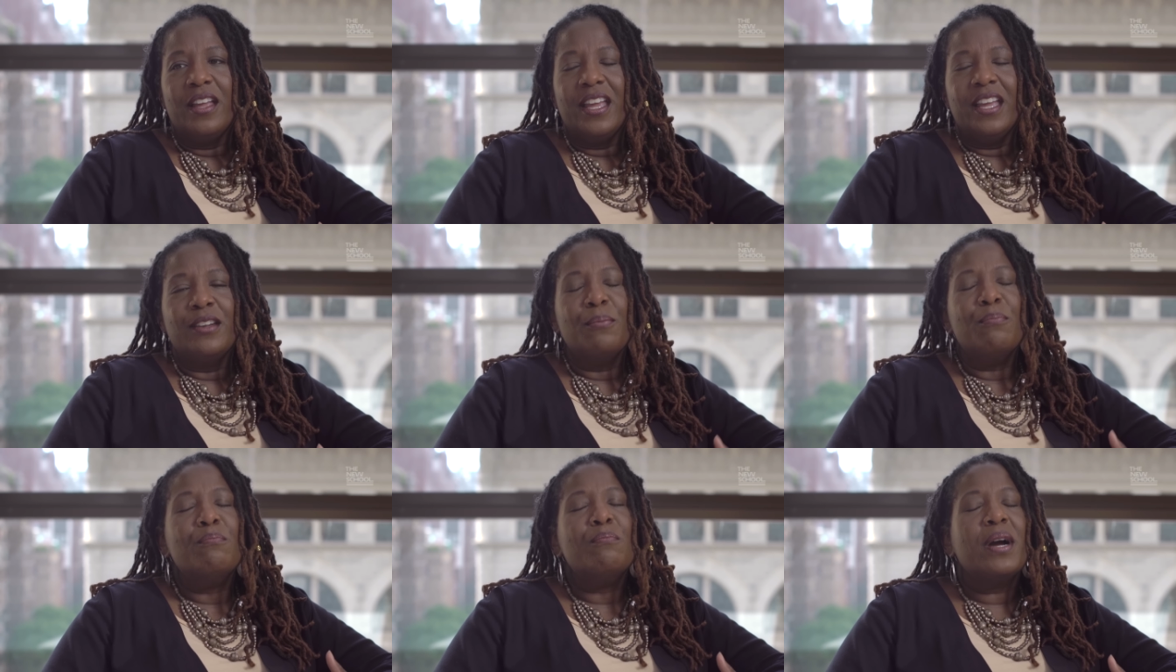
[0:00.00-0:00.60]
in
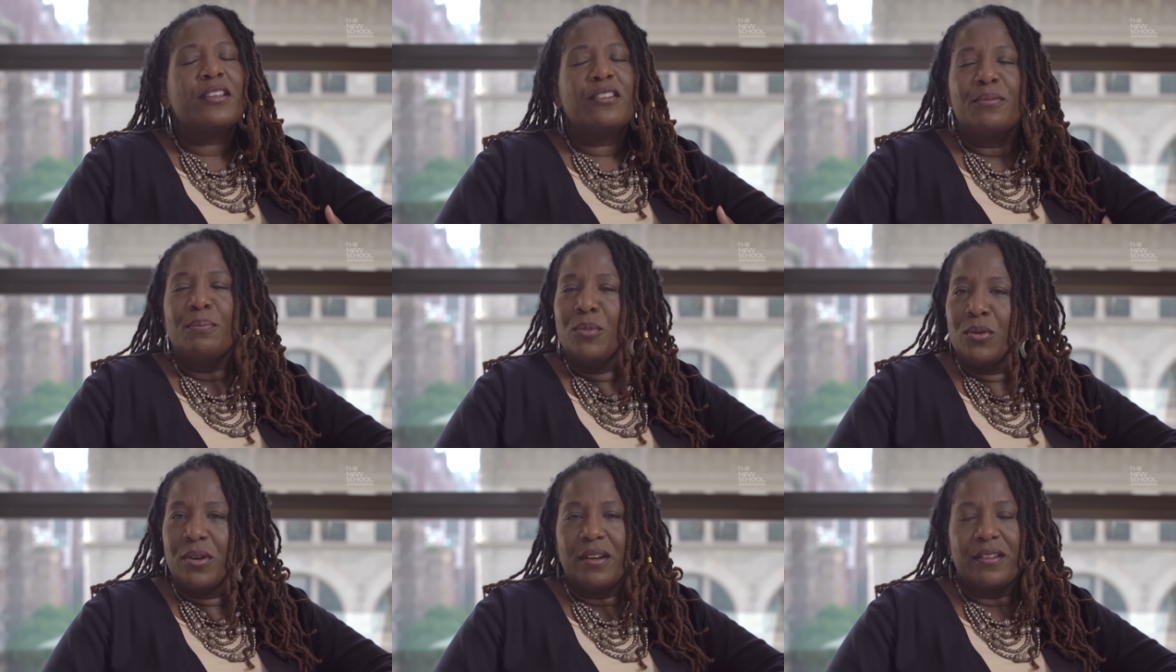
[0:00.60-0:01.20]
a much
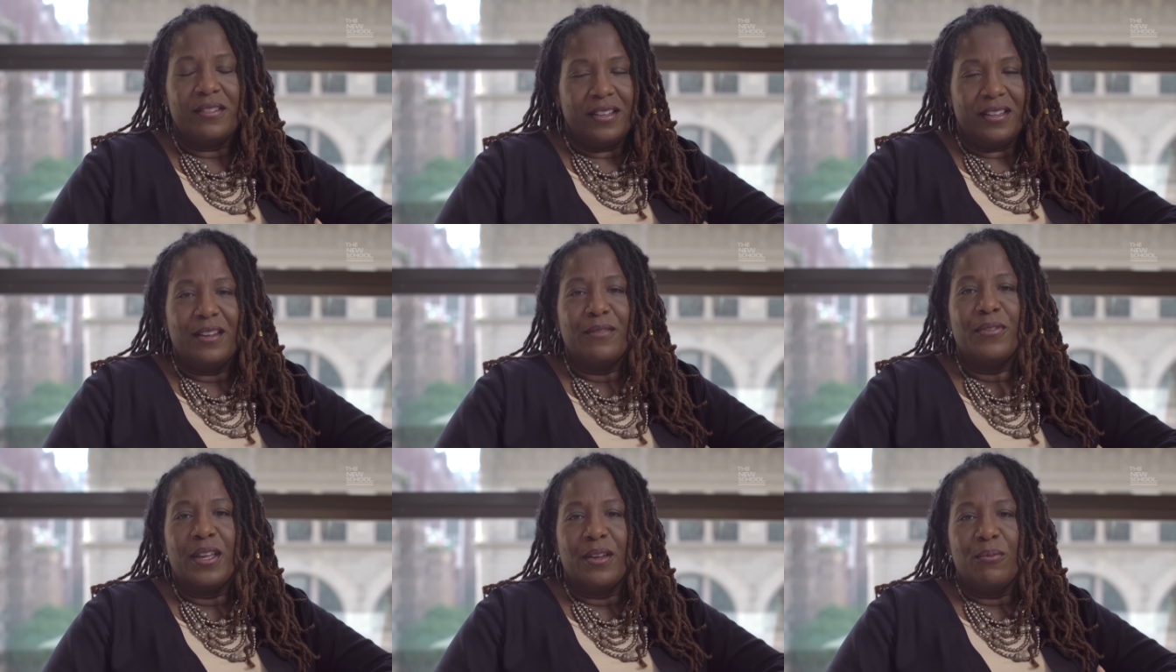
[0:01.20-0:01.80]
more
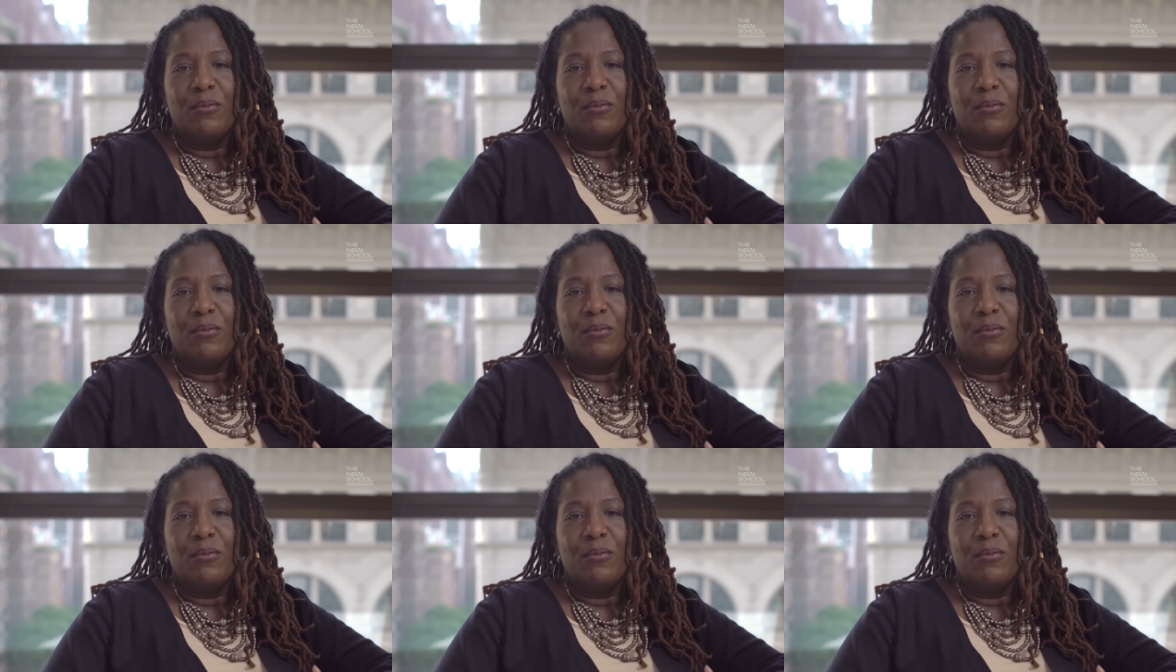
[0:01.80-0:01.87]
significant